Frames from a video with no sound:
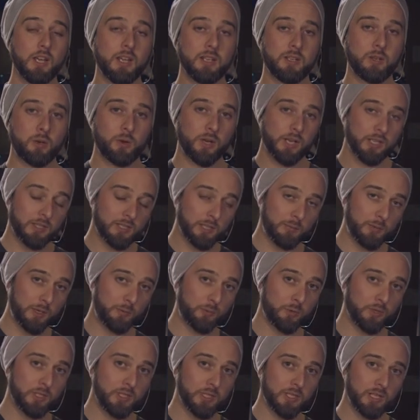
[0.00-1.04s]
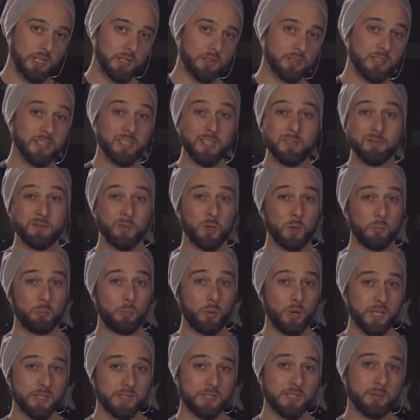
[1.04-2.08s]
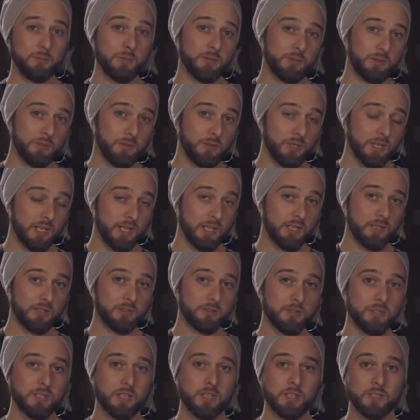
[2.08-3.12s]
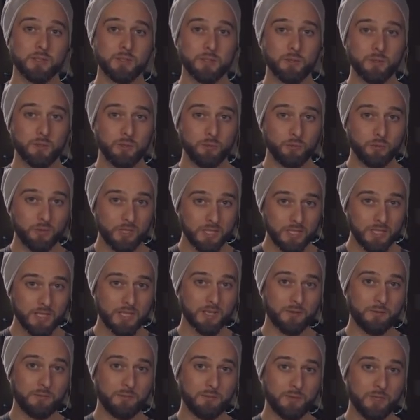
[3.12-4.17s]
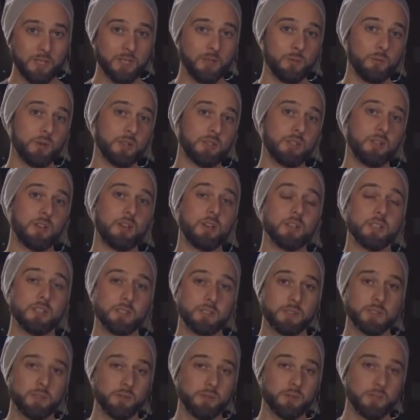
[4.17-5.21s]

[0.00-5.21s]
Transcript: and crank them up really loud and even compress them if you like, so you really can feel what the audience is